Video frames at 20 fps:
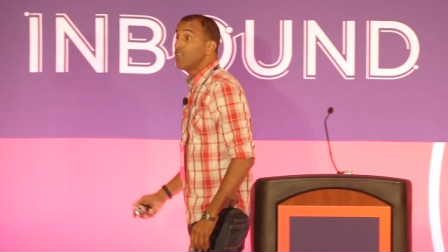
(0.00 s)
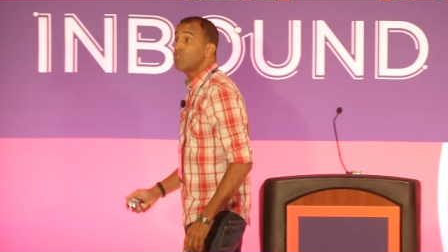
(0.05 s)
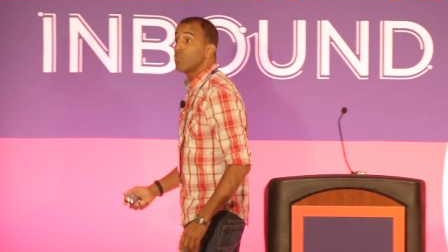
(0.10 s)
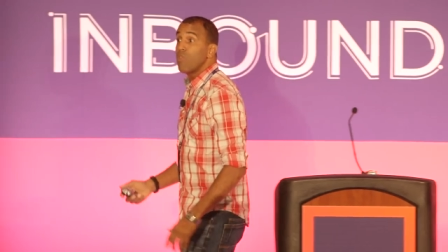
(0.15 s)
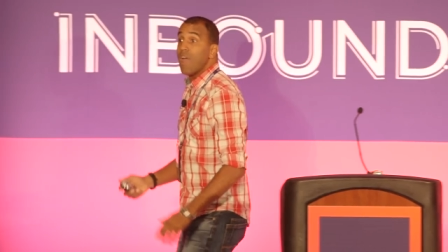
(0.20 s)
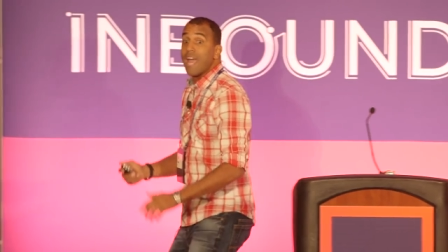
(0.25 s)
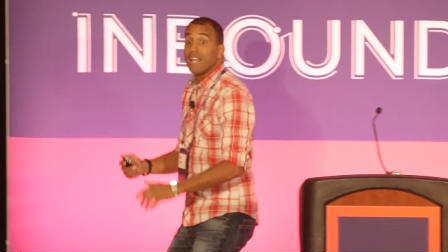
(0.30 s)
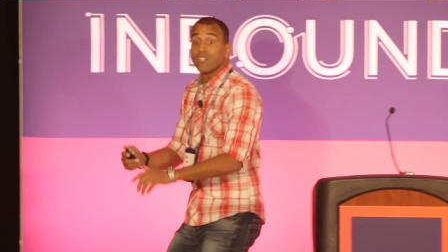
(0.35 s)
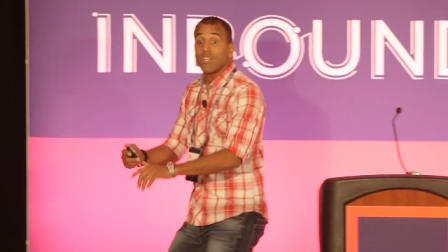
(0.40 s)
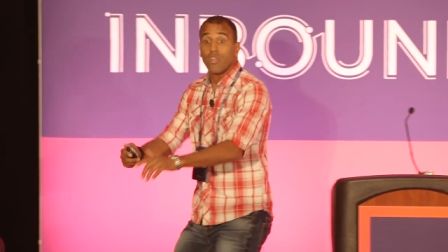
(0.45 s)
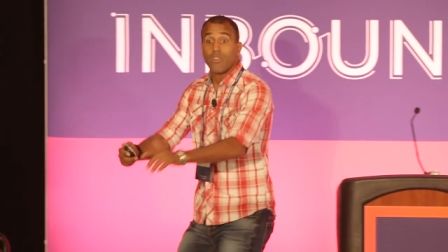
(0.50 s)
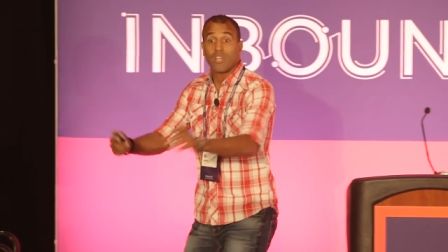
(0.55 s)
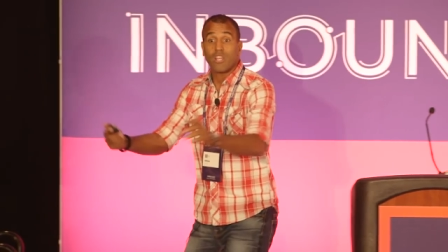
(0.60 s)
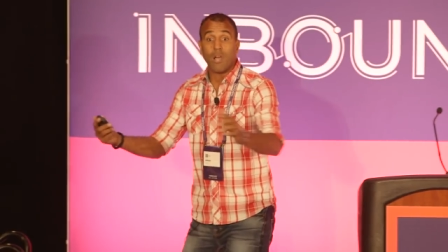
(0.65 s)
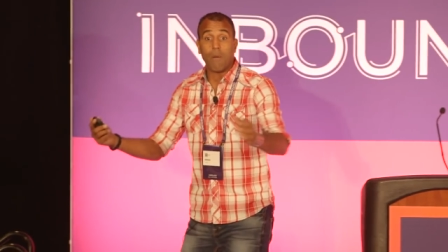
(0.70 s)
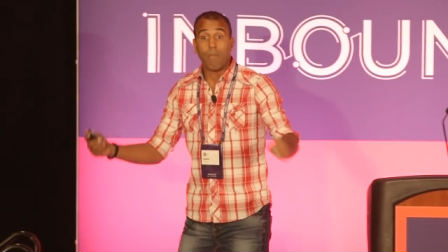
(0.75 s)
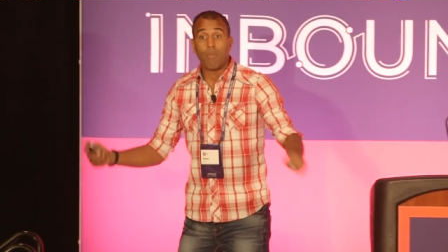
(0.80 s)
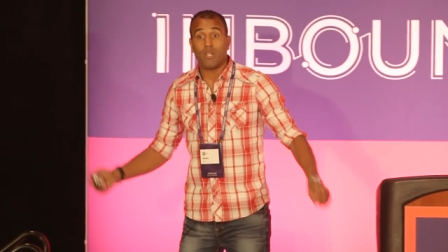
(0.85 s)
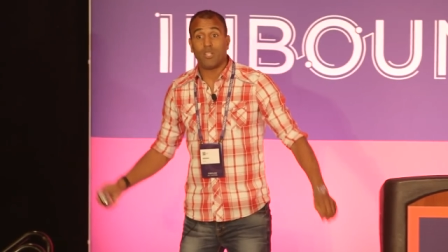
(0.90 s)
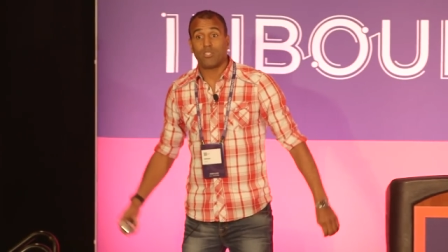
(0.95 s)
And so that's how the
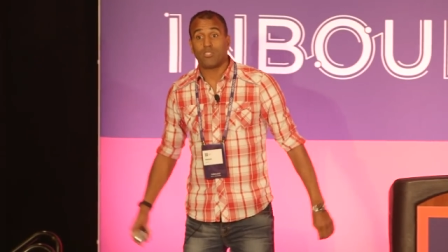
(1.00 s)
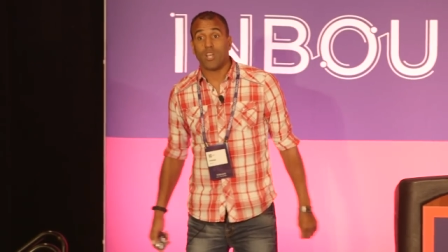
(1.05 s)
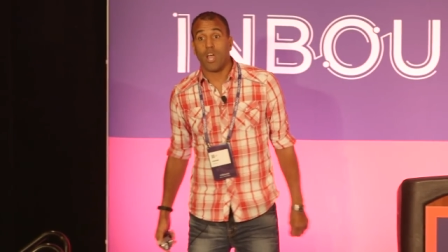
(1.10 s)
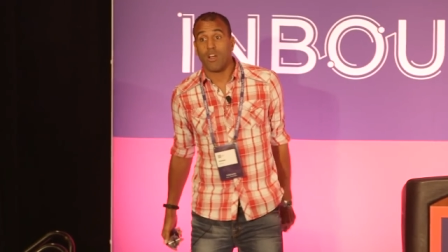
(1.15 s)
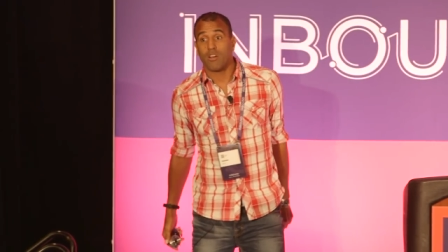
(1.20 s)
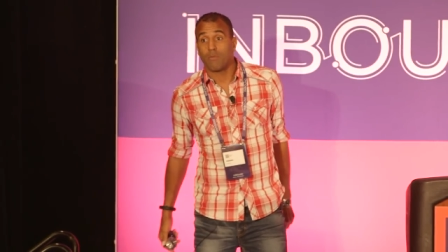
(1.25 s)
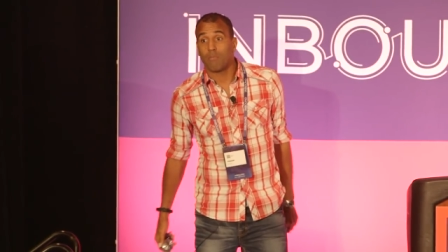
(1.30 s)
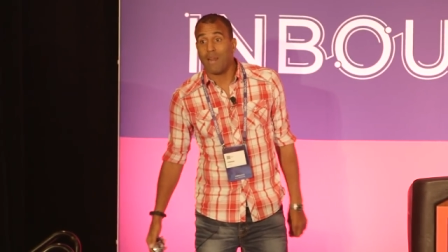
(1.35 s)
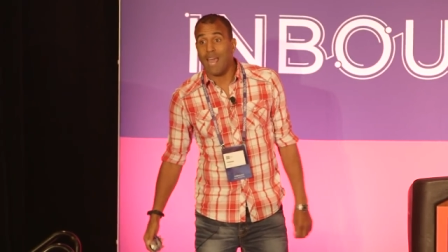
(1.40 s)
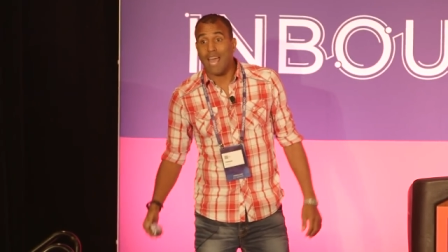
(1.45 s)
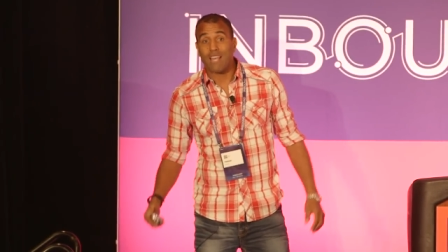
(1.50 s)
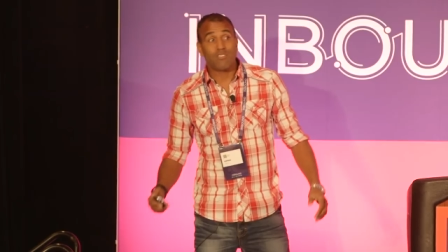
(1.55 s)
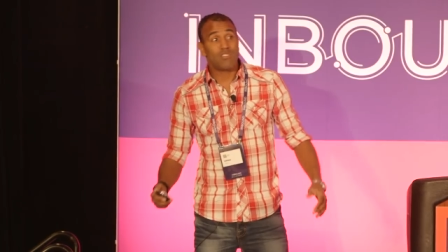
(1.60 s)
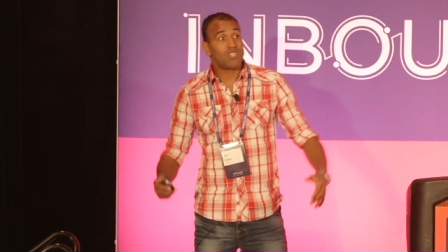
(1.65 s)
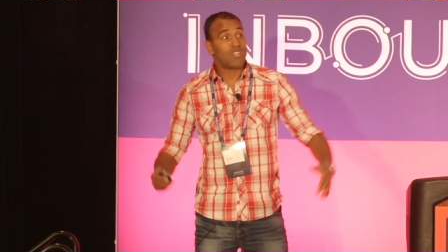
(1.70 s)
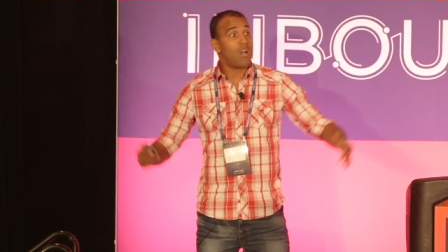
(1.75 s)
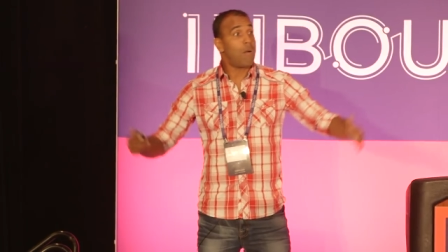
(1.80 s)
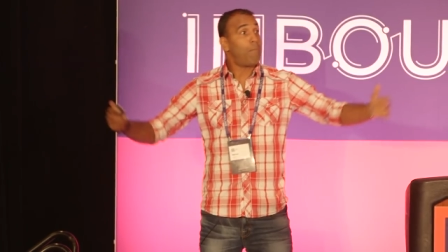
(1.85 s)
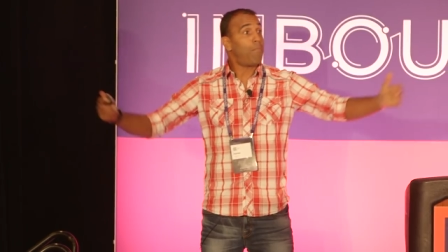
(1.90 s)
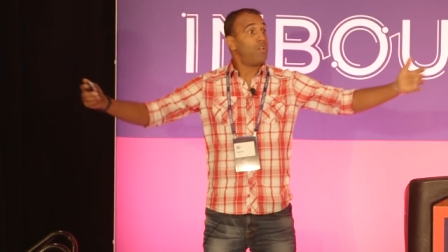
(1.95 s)
company started. But as
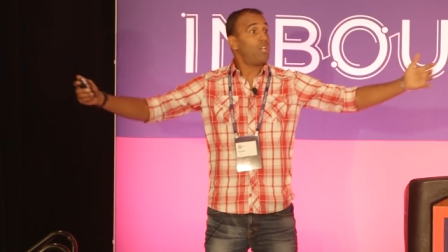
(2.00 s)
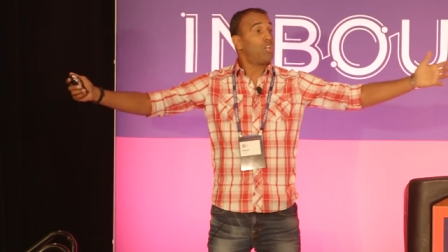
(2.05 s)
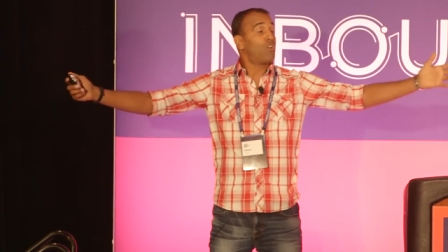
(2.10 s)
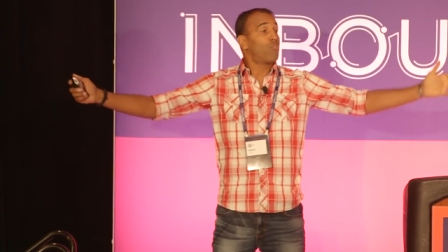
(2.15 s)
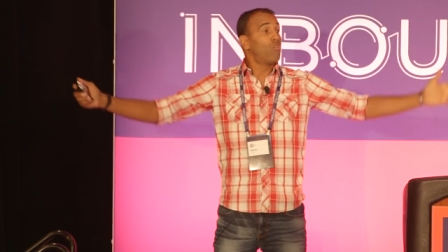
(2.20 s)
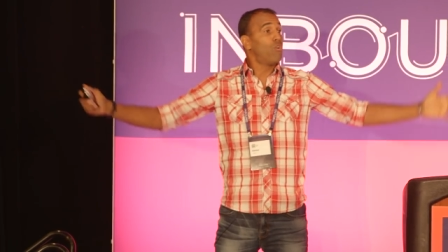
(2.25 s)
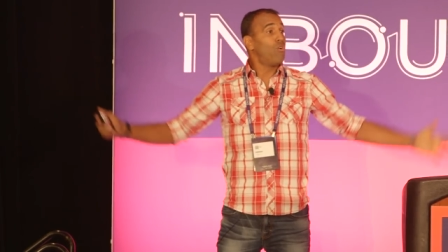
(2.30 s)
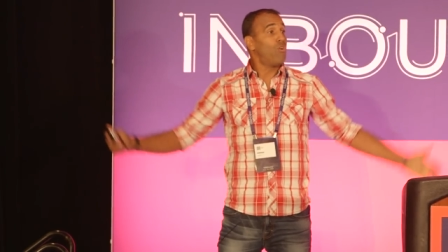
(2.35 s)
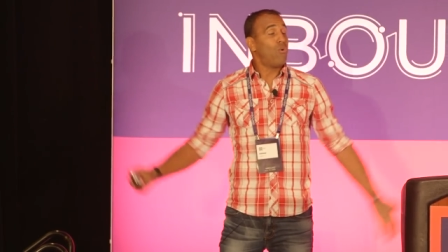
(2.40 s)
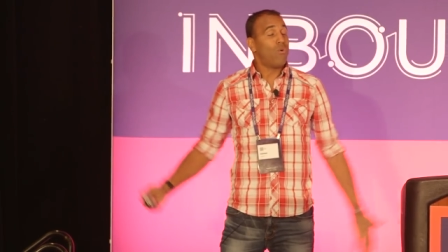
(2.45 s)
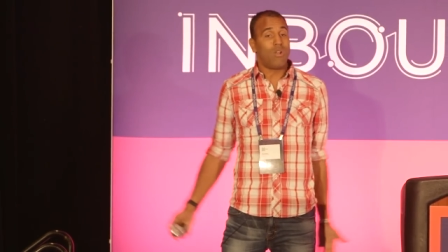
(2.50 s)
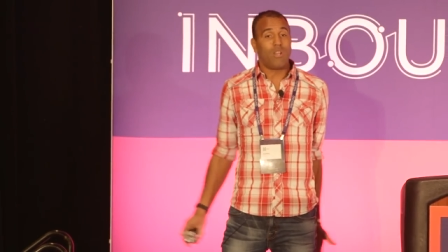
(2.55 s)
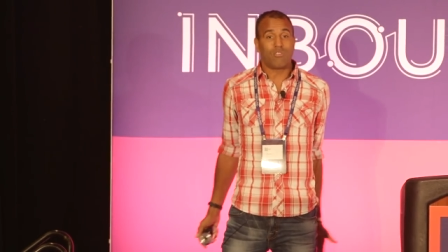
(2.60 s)
the company grew,